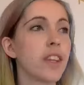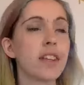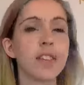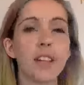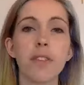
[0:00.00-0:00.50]

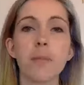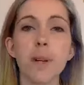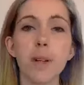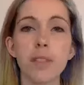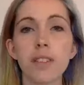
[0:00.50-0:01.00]
That stuff that
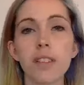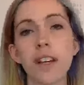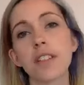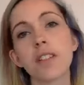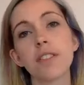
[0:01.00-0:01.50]
Moses
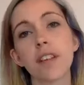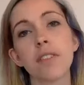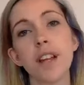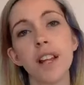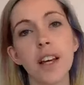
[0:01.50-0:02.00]
started, the stuff
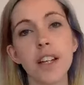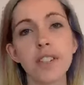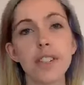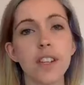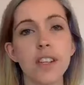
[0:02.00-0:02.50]
that Elijah
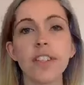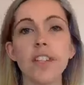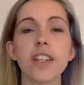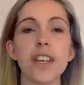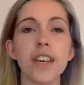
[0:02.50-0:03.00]

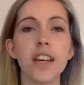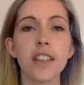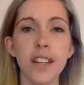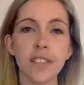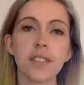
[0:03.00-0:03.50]
started,
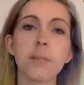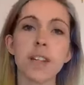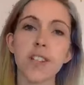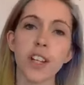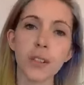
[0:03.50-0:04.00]
that's the
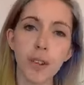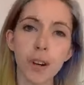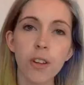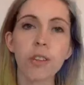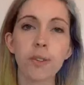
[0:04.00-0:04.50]
mission. You're
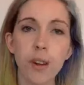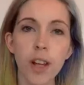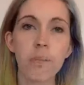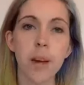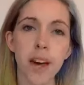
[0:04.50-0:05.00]
on the
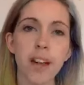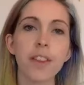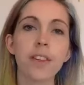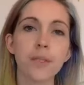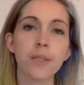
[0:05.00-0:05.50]
right path.
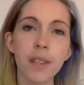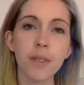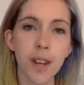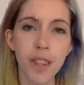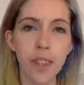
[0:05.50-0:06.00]
You're doing the
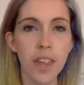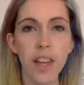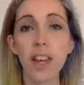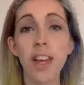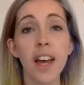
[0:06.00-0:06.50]
right
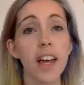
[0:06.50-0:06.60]
thing."